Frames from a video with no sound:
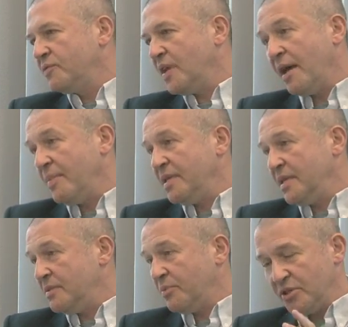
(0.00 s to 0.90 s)

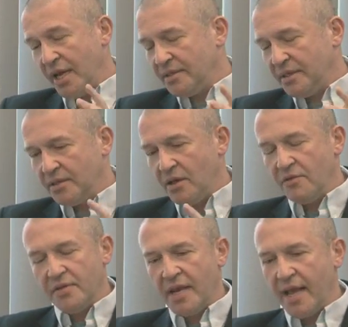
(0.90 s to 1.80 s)
diabetes projected
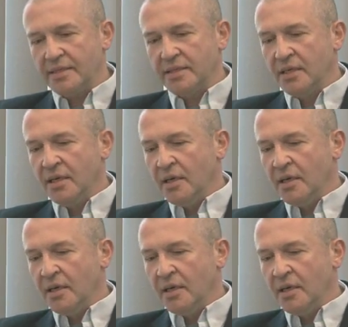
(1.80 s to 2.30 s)
over the next